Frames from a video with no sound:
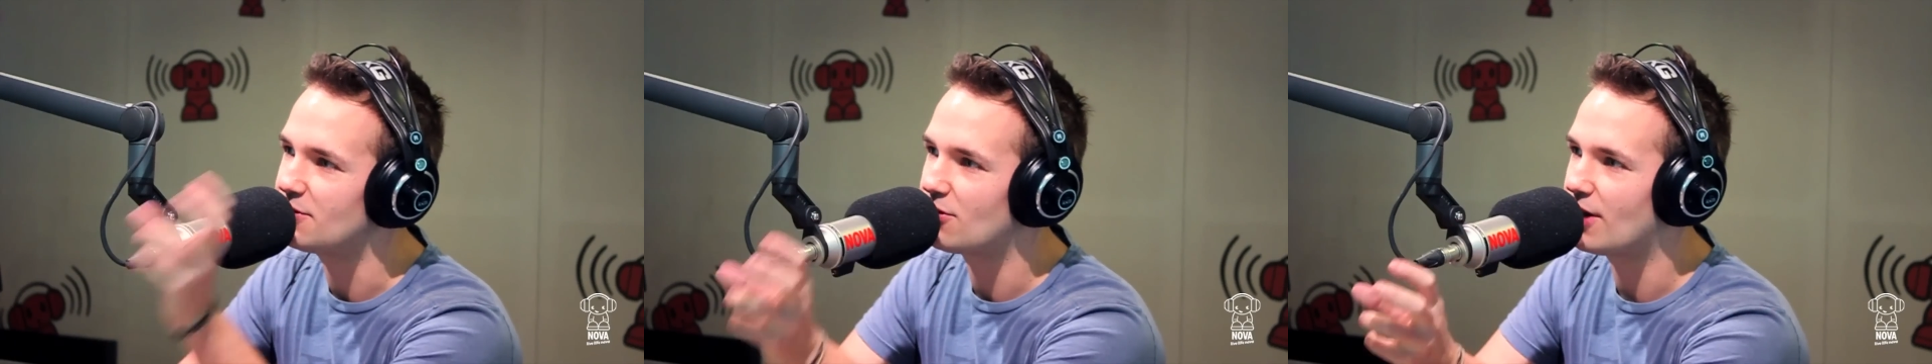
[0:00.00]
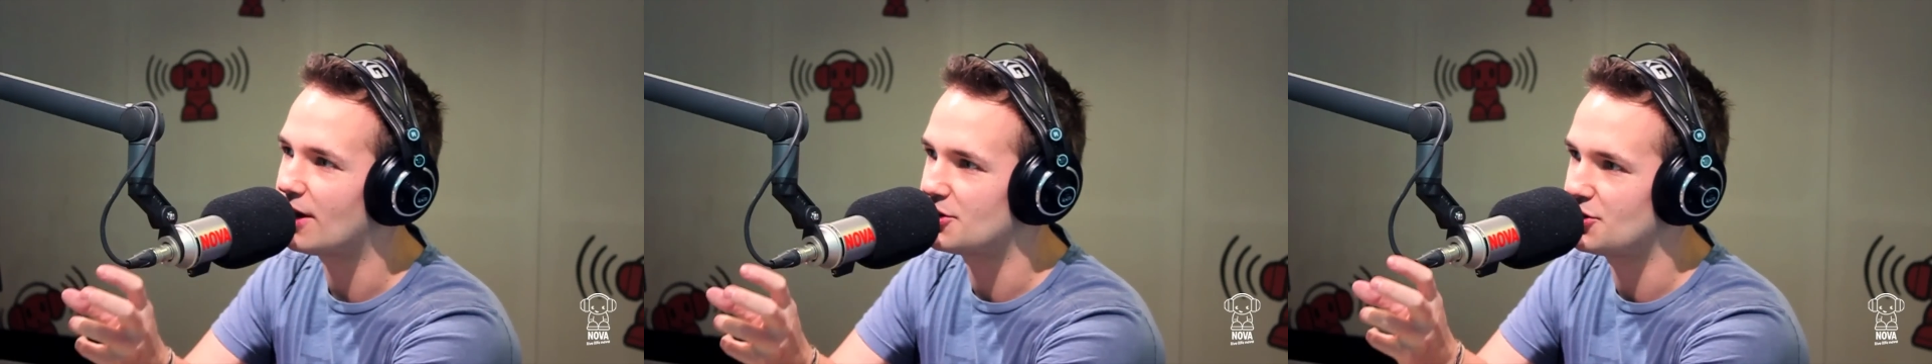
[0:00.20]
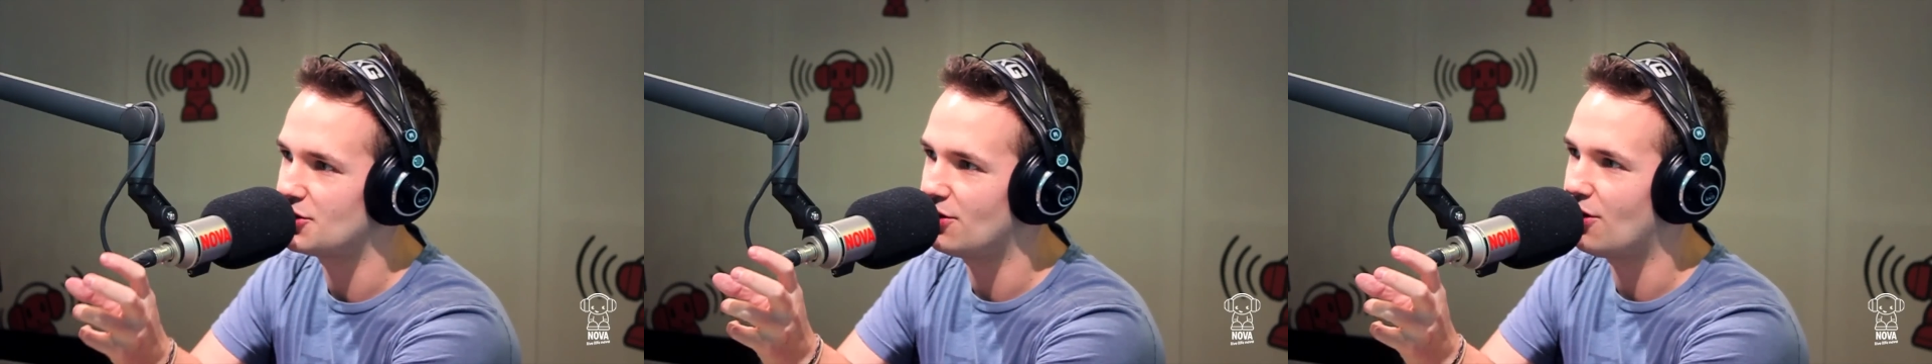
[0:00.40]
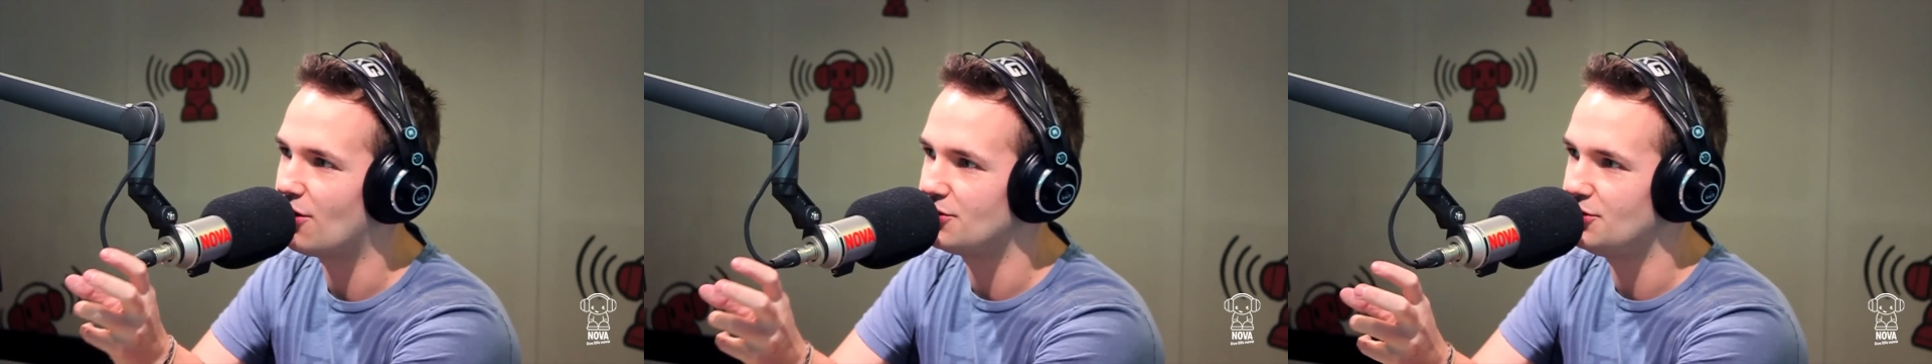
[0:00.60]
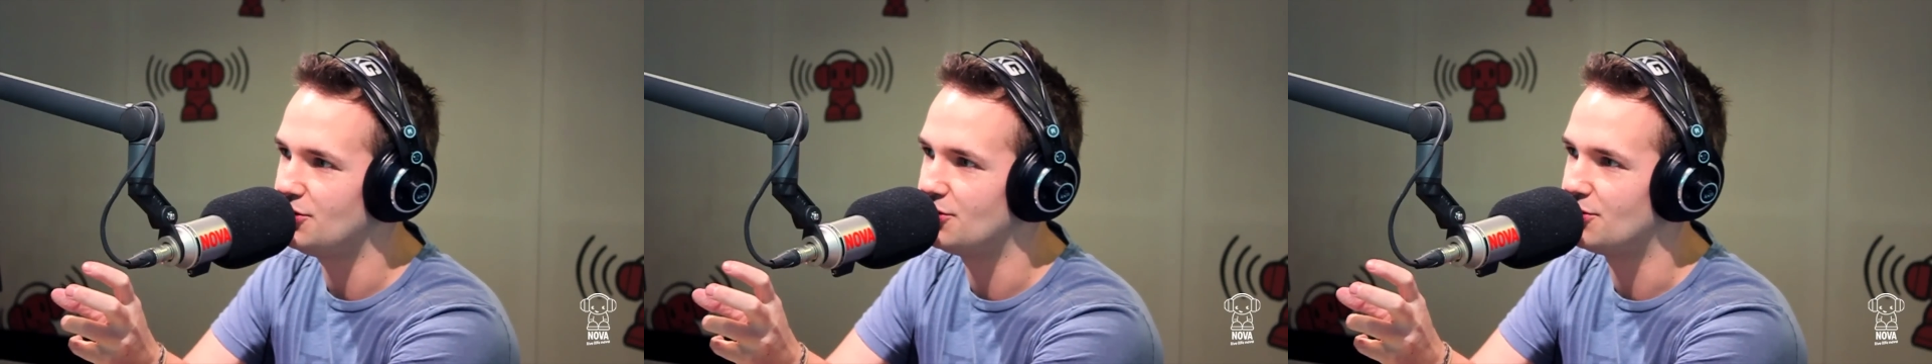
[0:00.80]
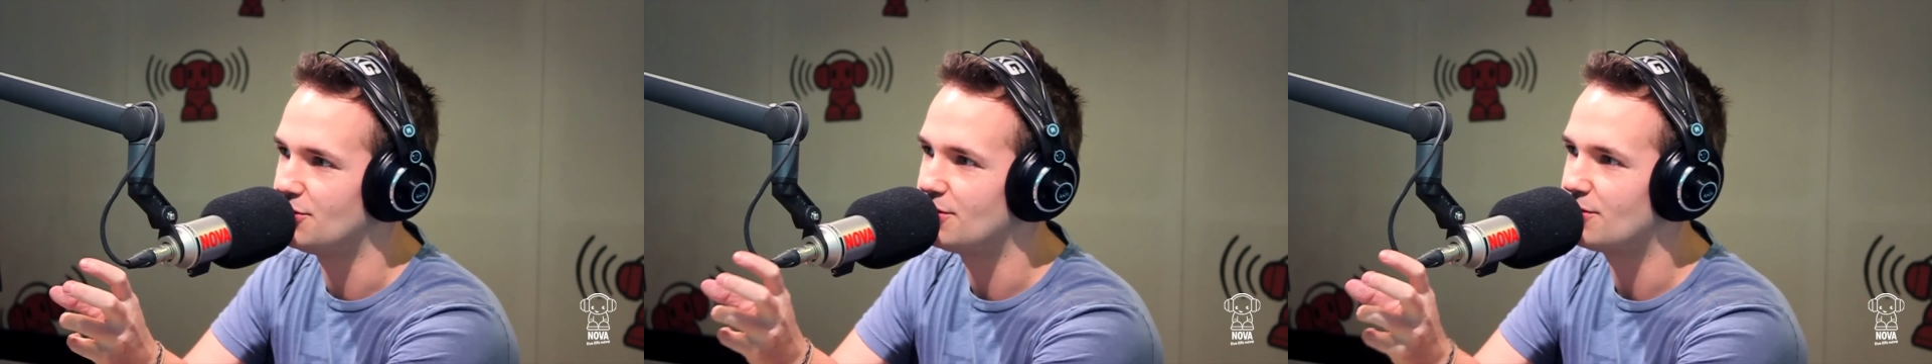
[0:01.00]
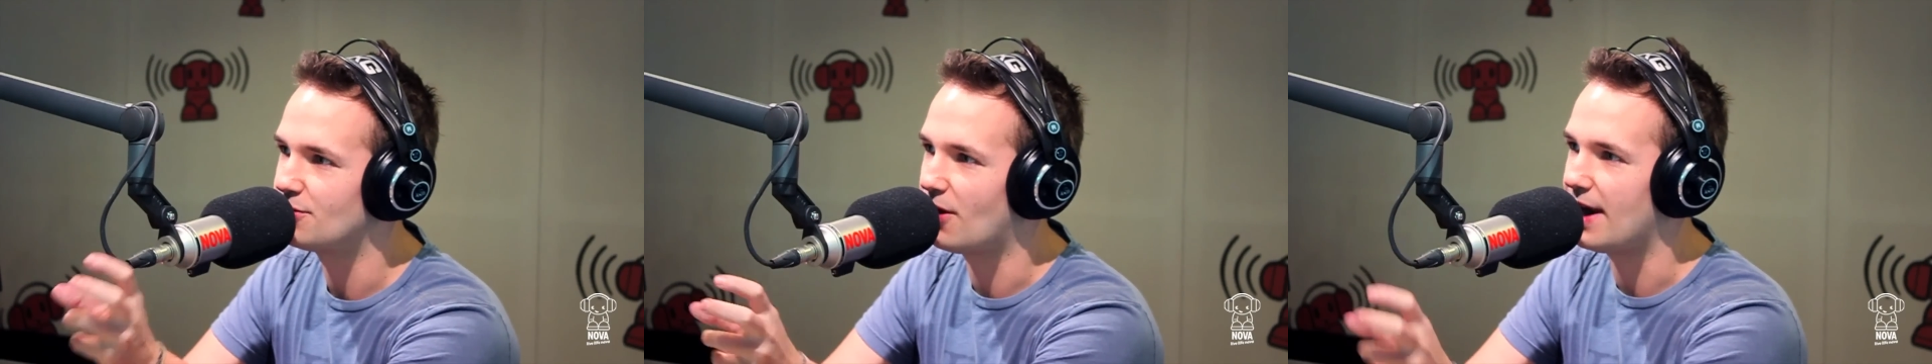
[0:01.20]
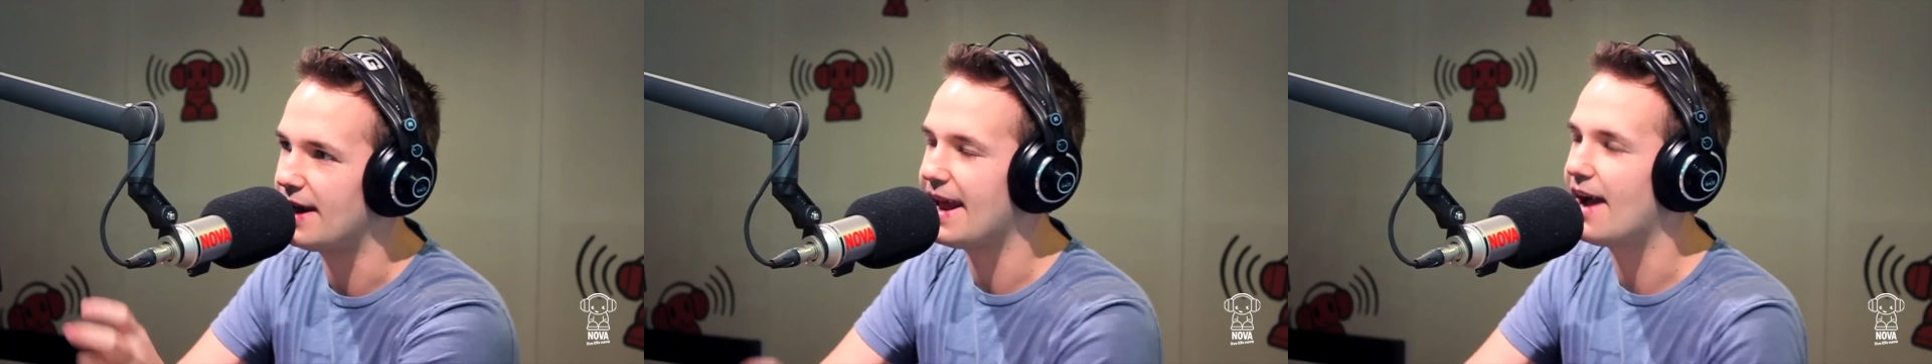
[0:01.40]
crush on you mm,
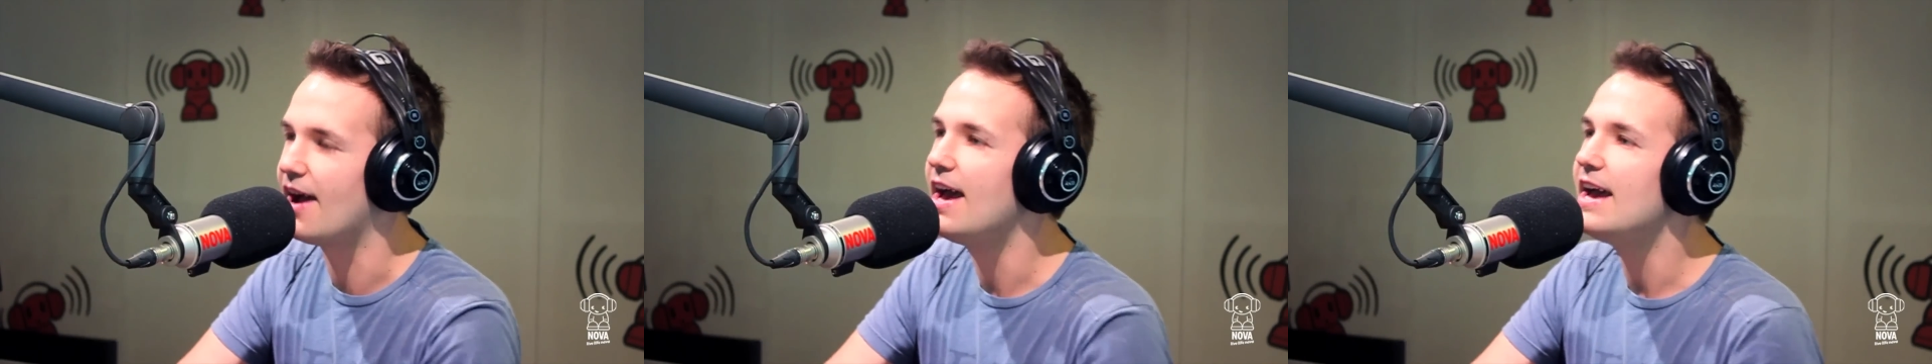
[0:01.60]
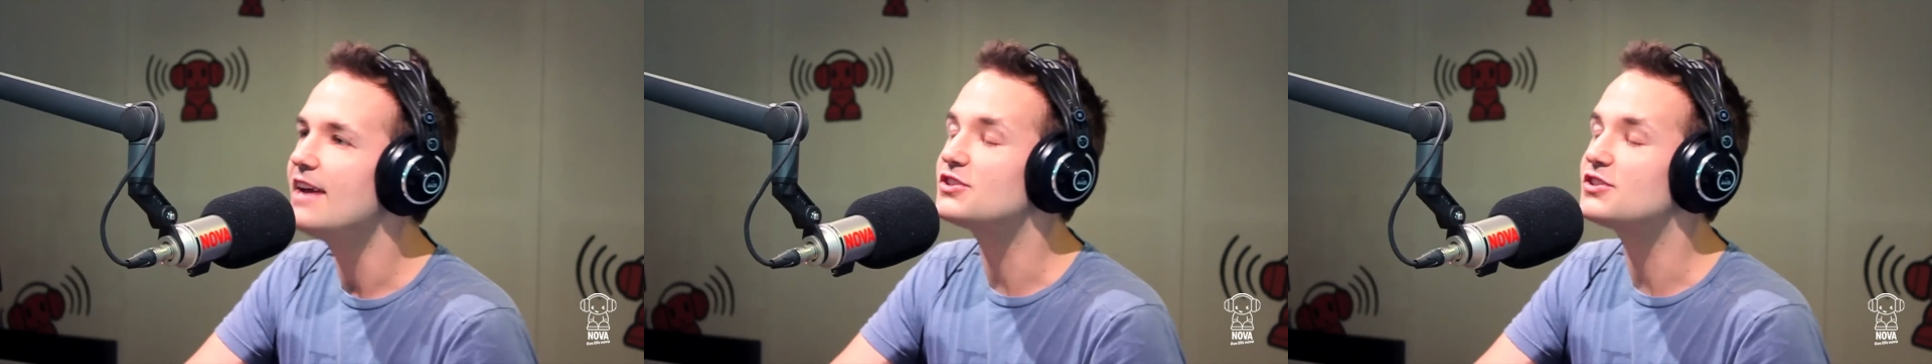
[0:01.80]
right now.